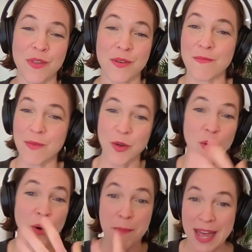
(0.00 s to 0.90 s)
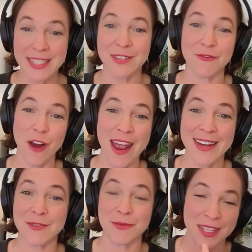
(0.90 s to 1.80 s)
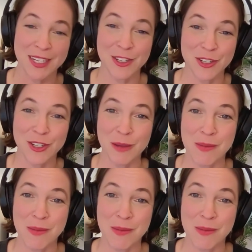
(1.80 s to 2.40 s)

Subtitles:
your best friend relationship